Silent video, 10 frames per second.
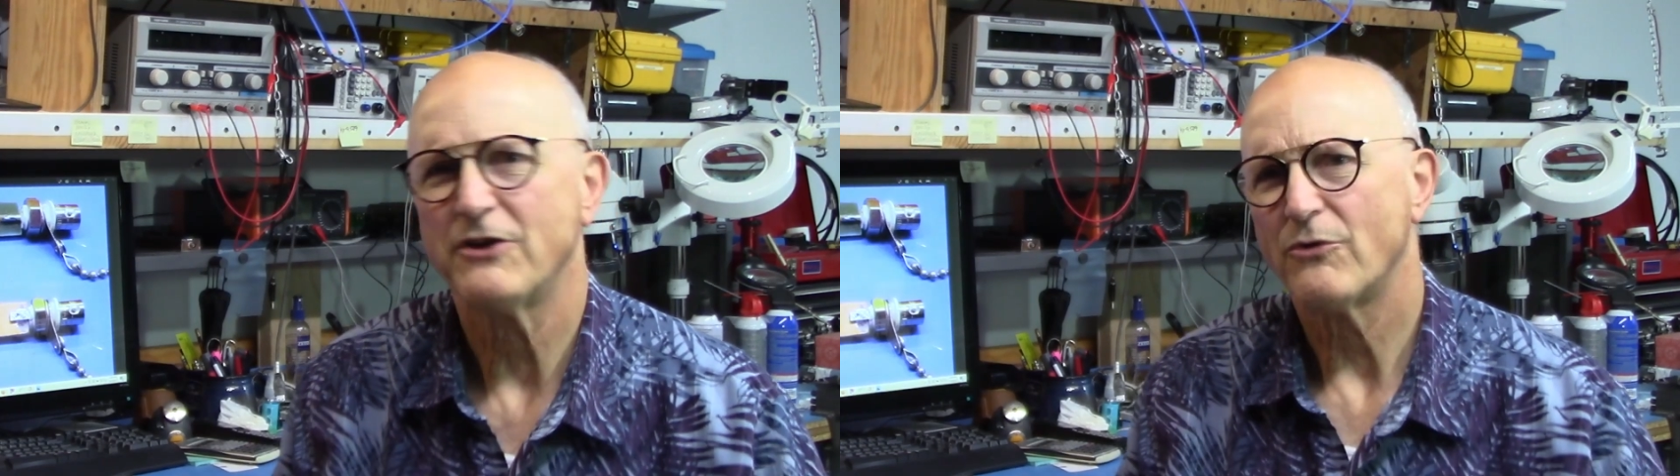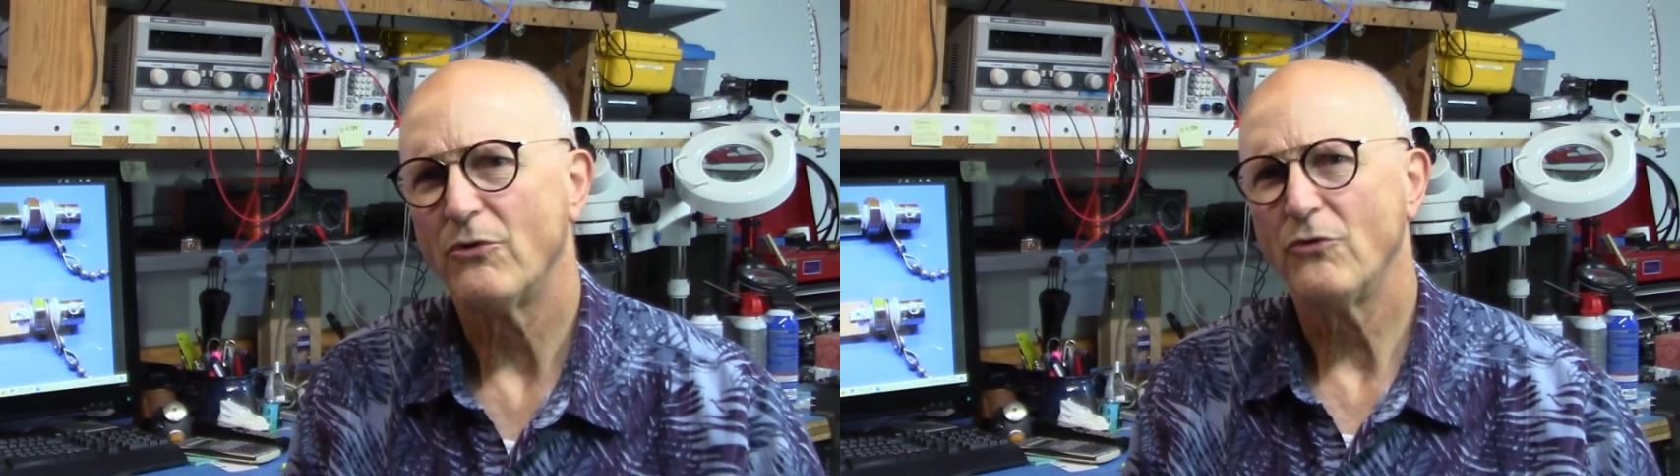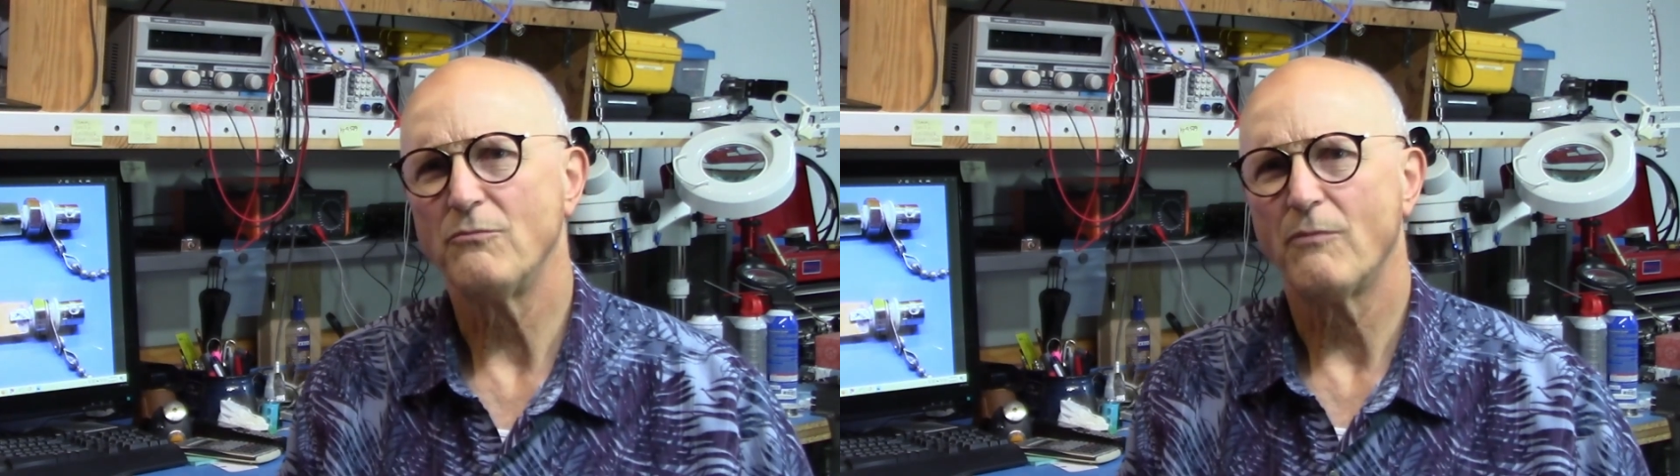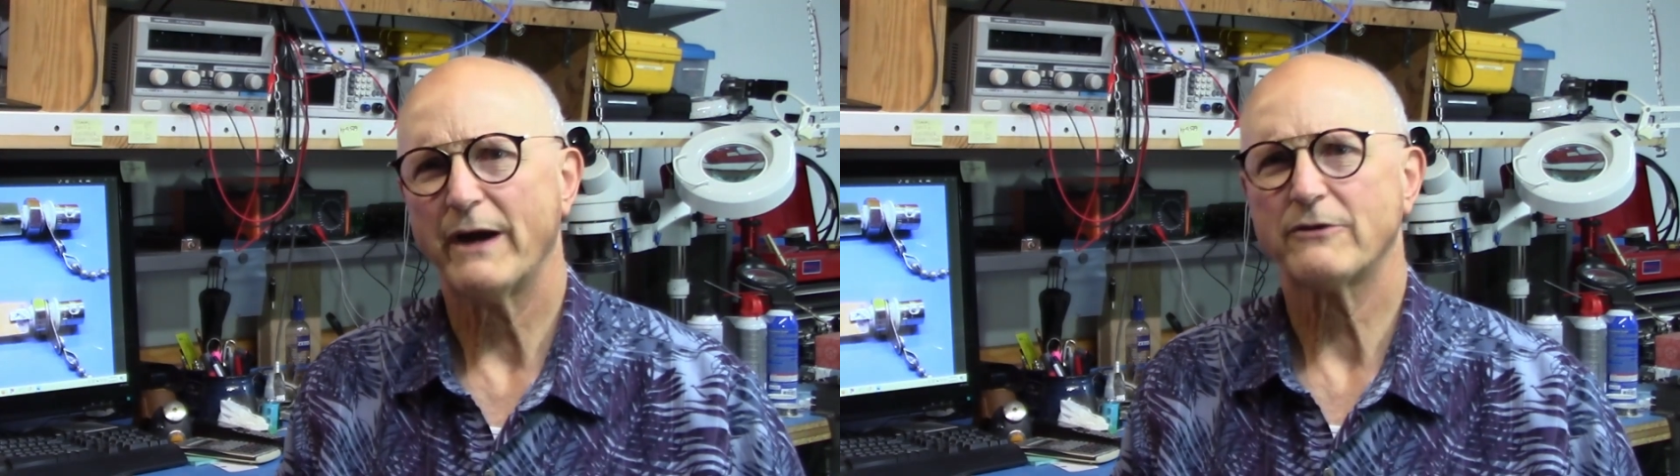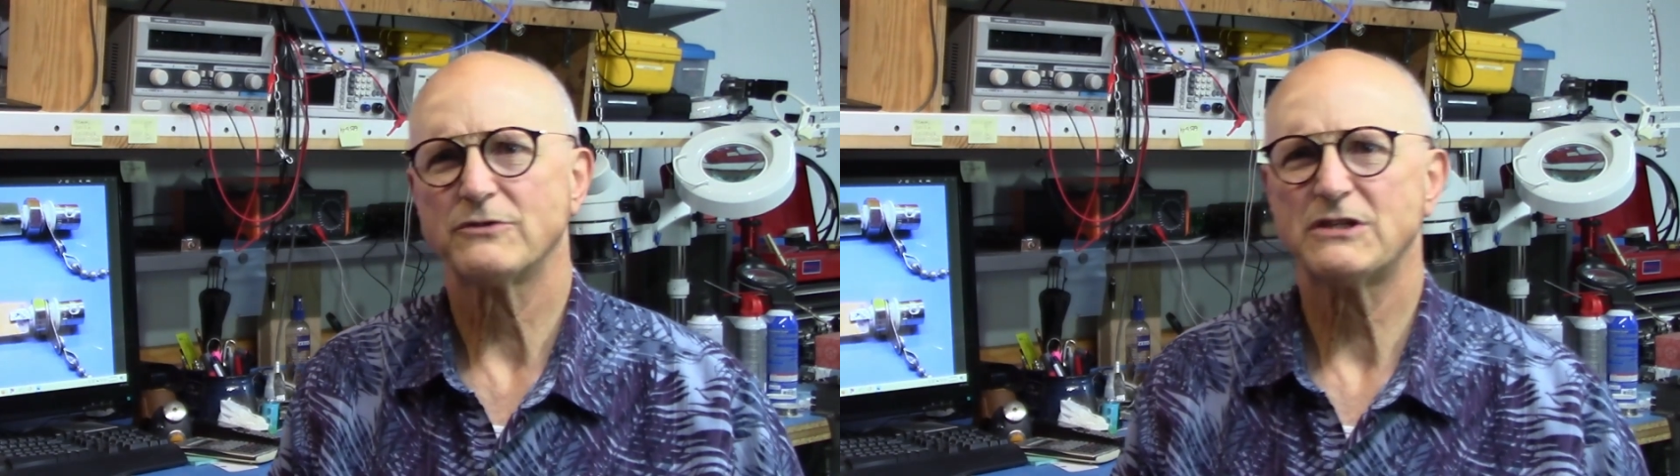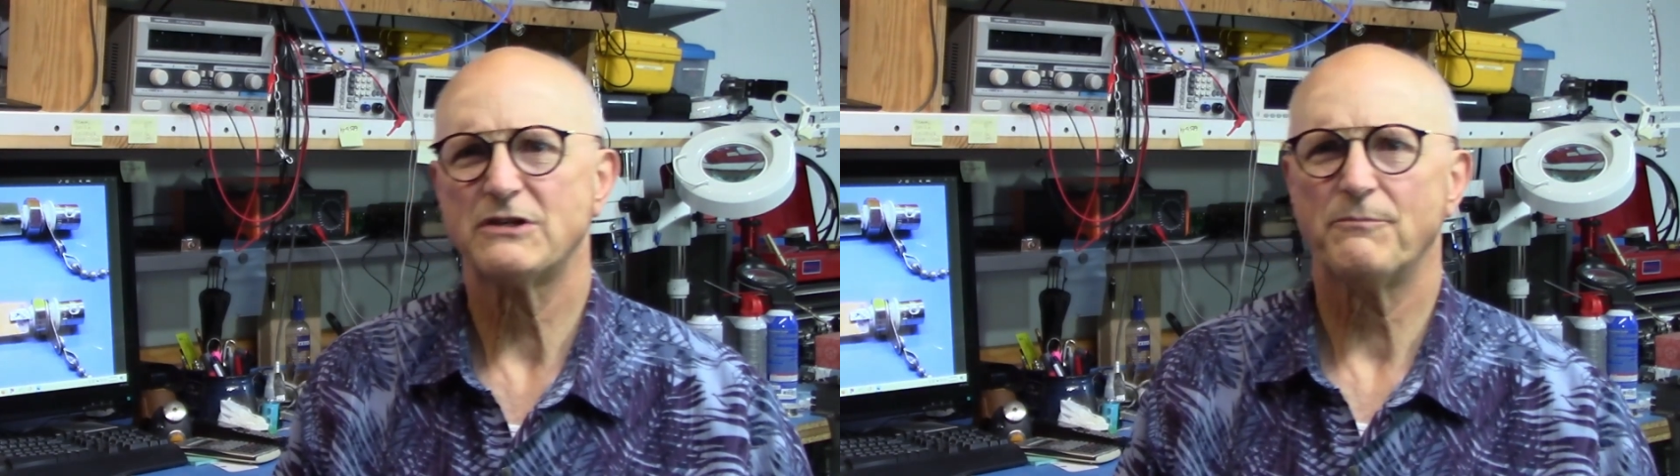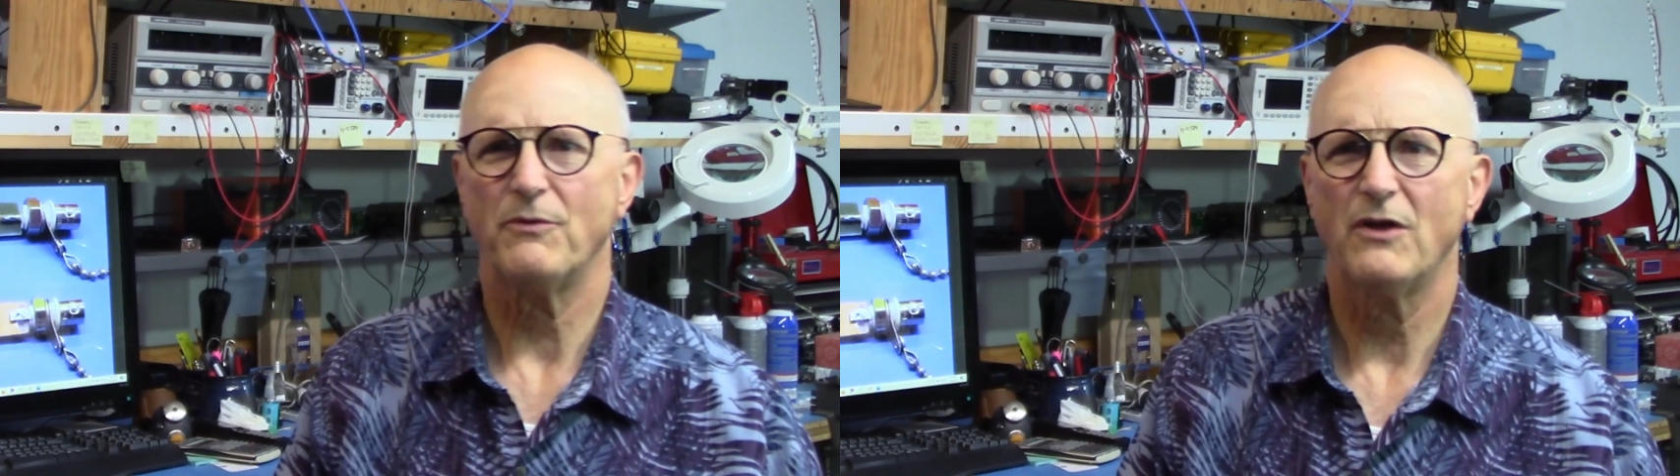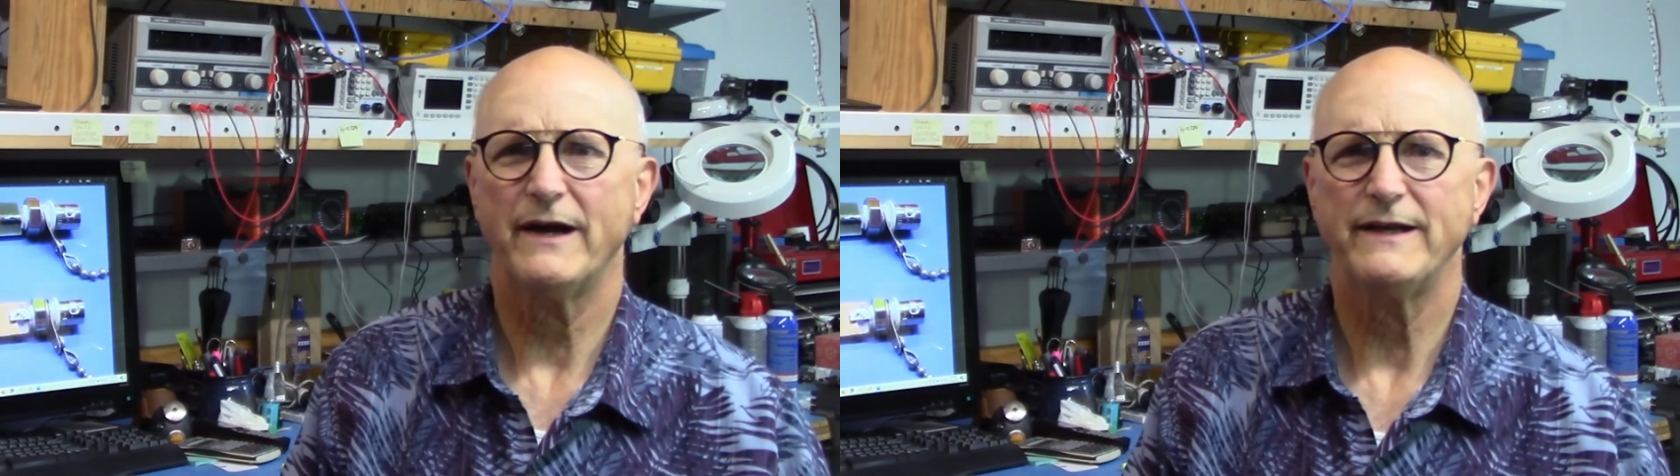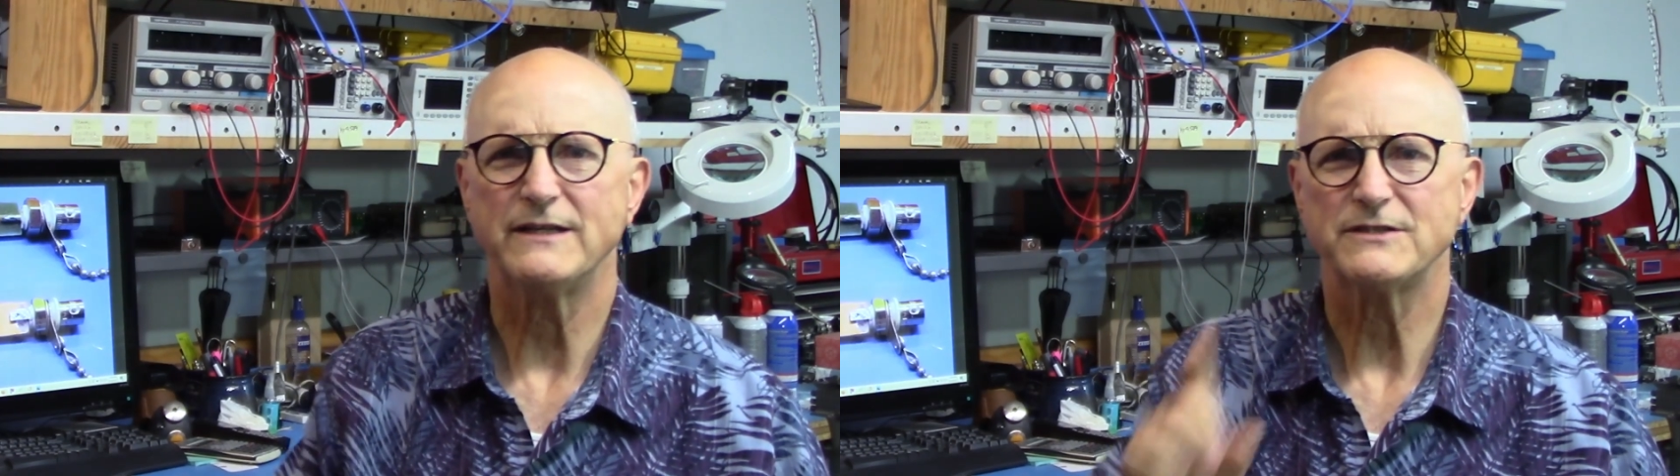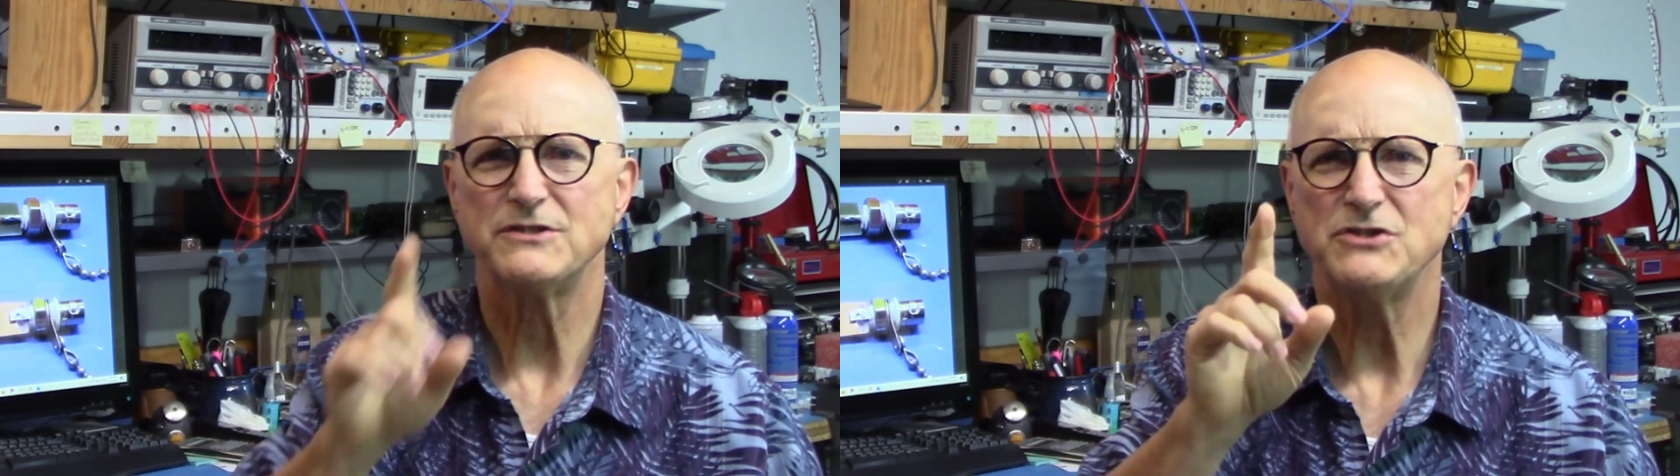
your own microstrip line is